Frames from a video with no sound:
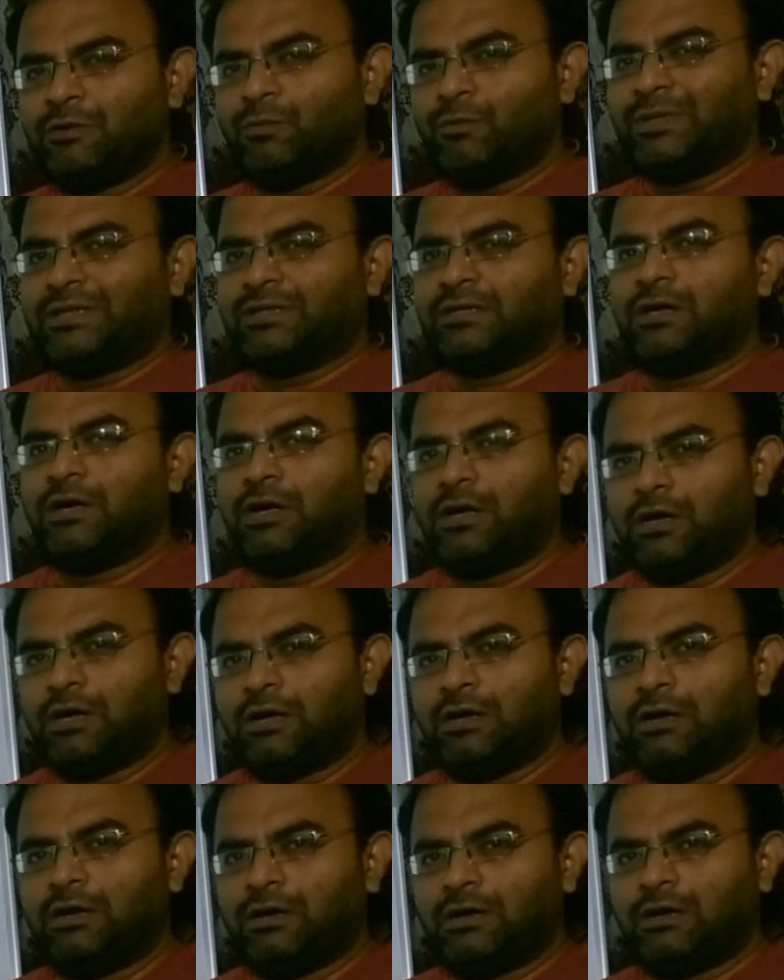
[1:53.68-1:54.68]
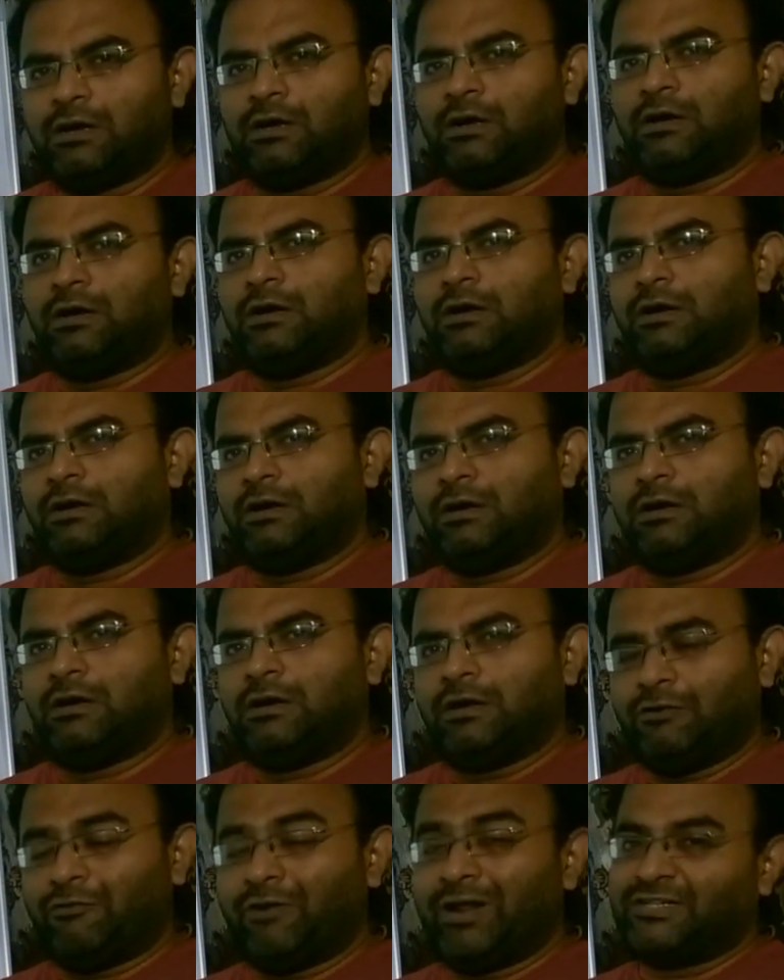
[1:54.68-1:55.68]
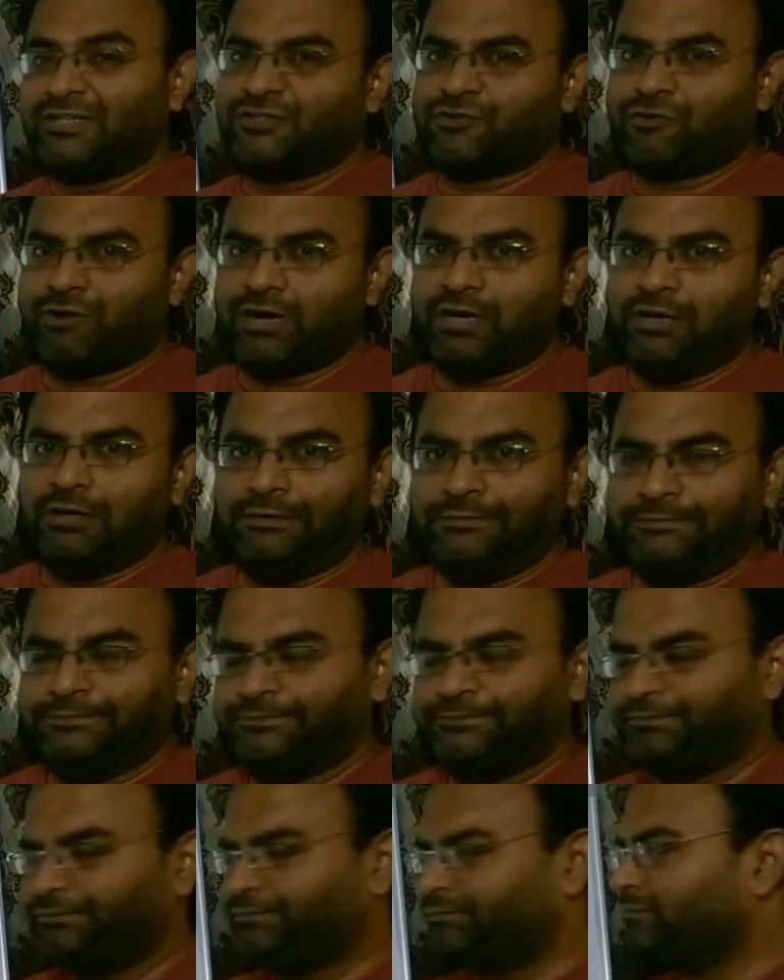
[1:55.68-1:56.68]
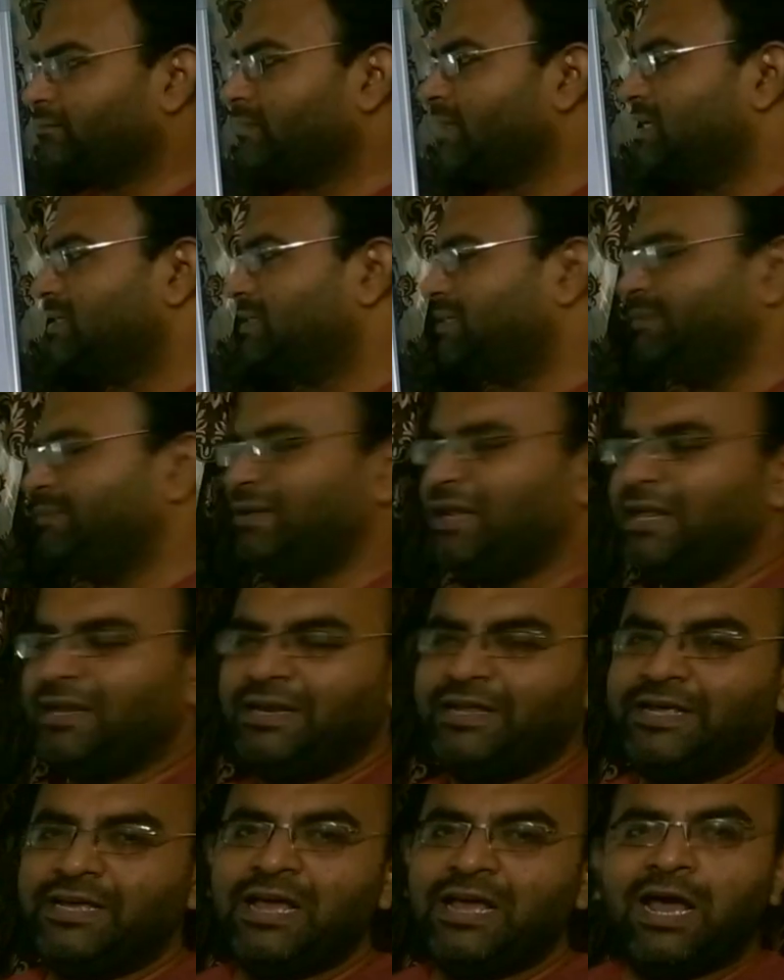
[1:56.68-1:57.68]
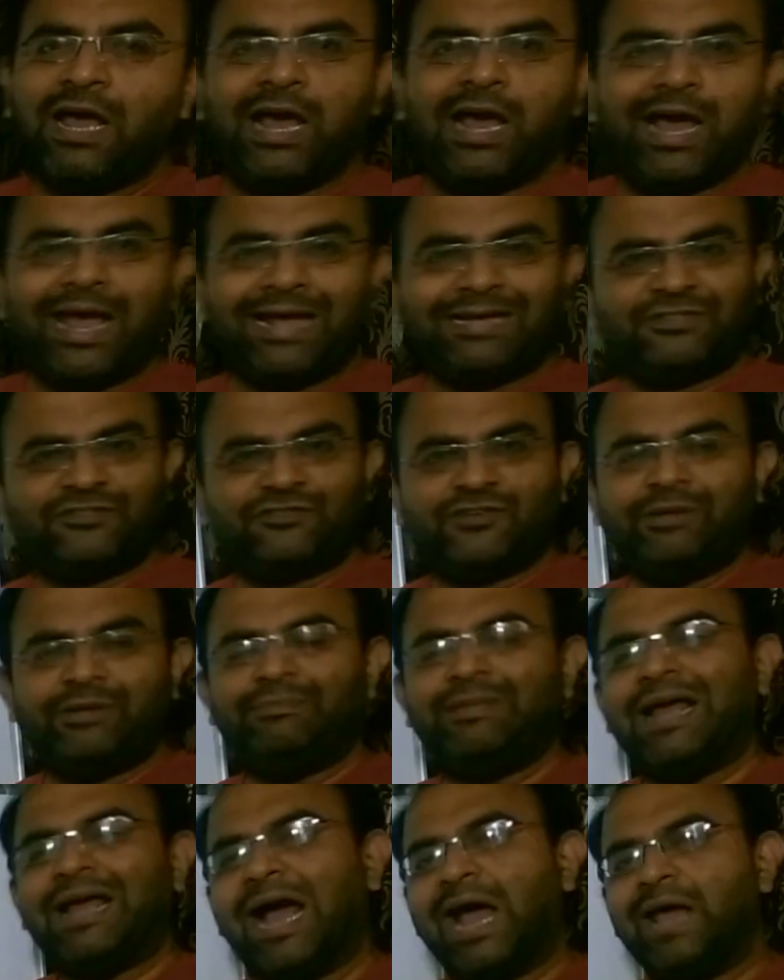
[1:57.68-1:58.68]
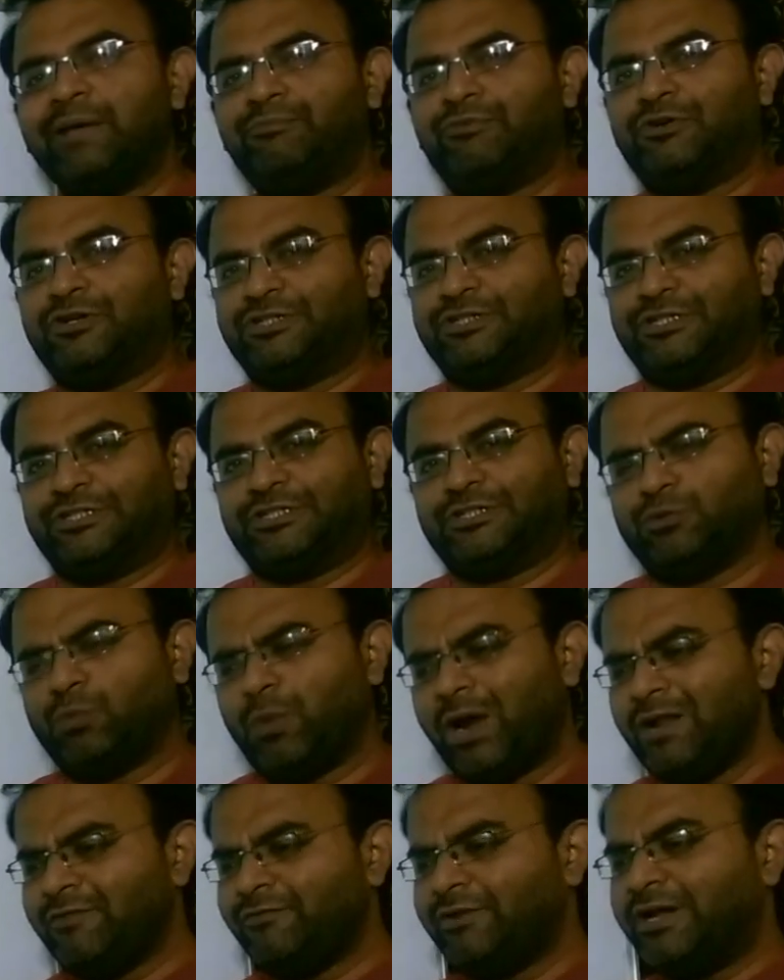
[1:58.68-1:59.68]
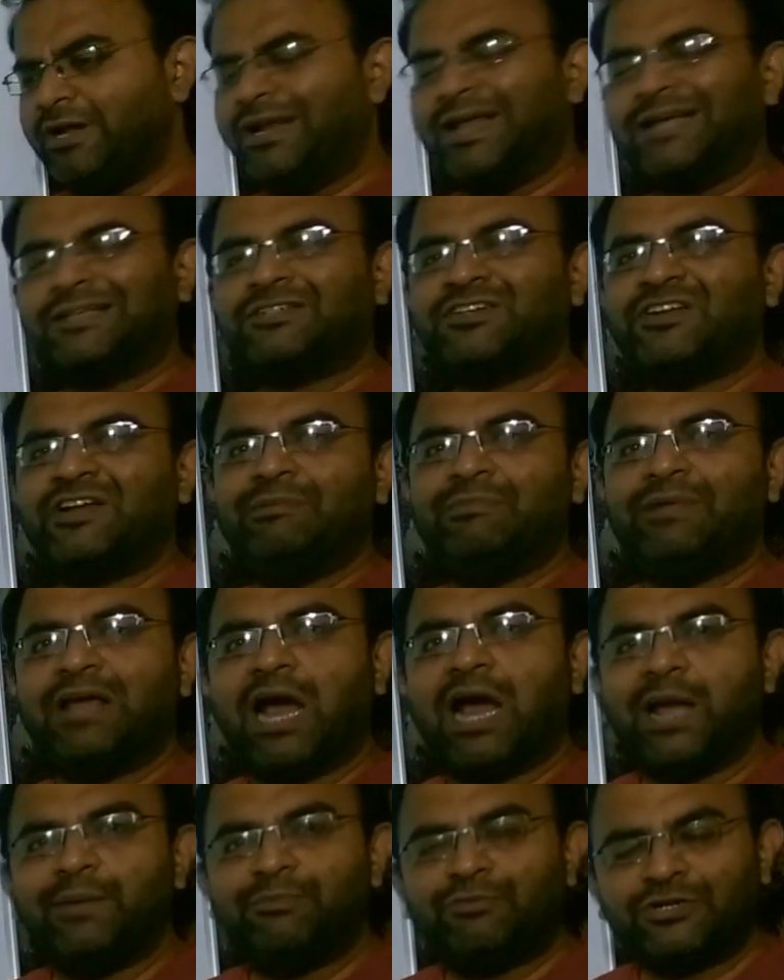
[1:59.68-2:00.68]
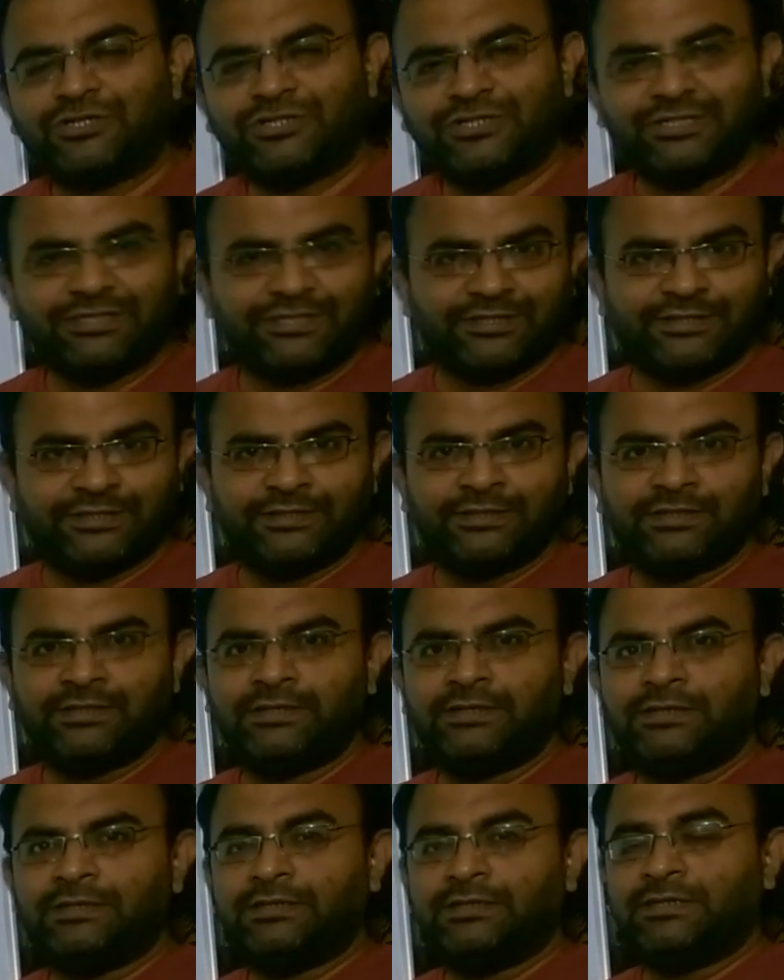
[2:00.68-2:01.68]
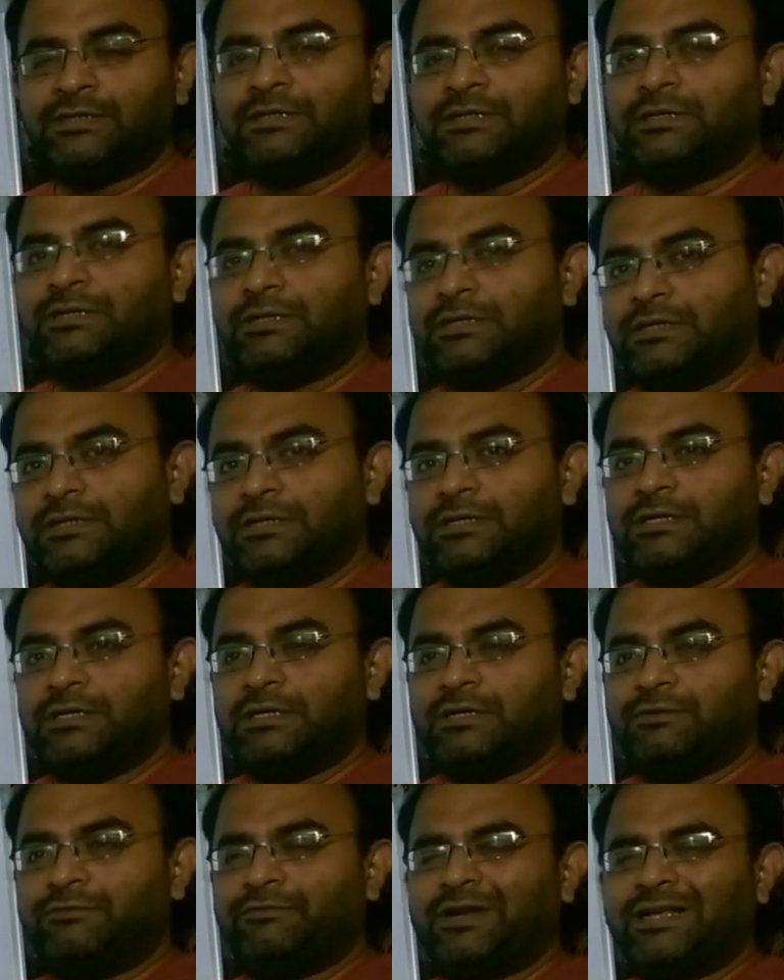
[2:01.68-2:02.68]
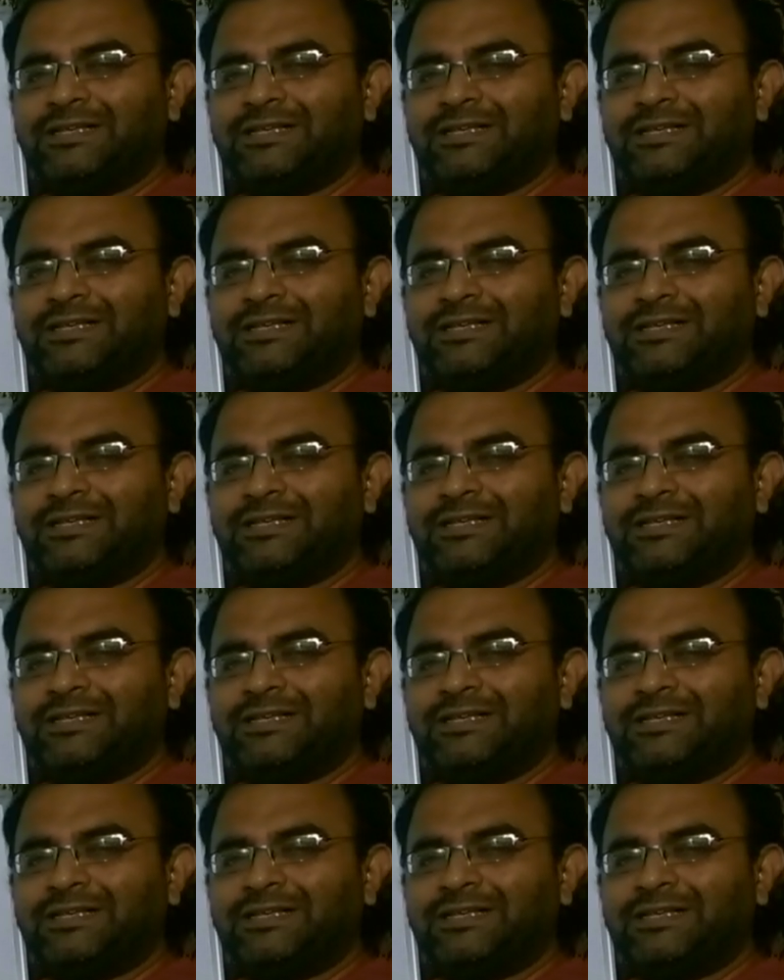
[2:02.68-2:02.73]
with great struggle. Similarly, extremely high pressures. Why do we need extremely high pressures? For